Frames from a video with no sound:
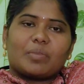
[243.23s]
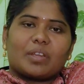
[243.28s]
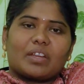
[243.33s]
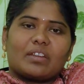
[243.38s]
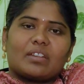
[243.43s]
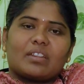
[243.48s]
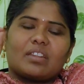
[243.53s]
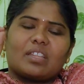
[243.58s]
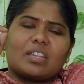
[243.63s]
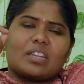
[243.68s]
be
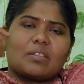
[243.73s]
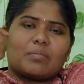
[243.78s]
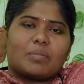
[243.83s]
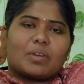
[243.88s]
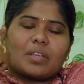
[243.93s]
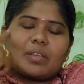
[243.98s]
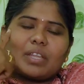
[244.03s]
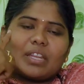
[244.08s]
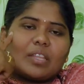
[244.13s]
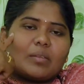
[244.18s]

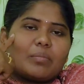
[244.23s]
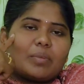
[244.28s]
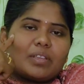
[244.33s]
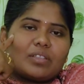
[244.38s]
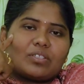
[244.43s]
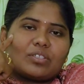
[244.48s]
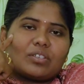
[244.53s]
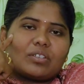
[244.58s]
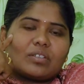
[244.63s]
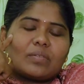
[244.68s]
maintained by any
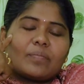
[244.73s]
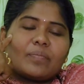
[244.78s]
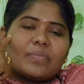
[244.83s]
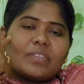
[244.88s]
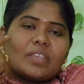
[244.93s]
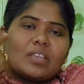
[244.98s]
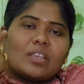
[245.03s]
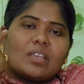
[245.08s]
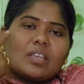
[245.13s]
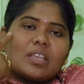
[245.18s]
patient.
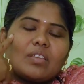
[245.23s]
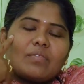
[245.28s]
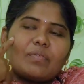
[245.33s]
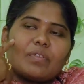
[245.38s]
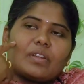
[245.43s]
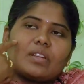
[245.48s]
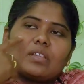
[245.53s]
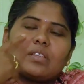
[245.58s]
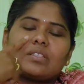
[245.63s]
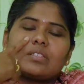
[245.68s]

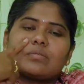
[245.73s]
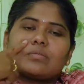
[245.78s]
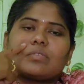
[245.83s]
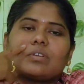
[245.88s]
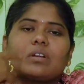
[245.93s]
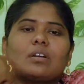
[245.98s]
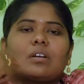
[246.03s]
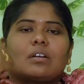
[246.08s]
If it is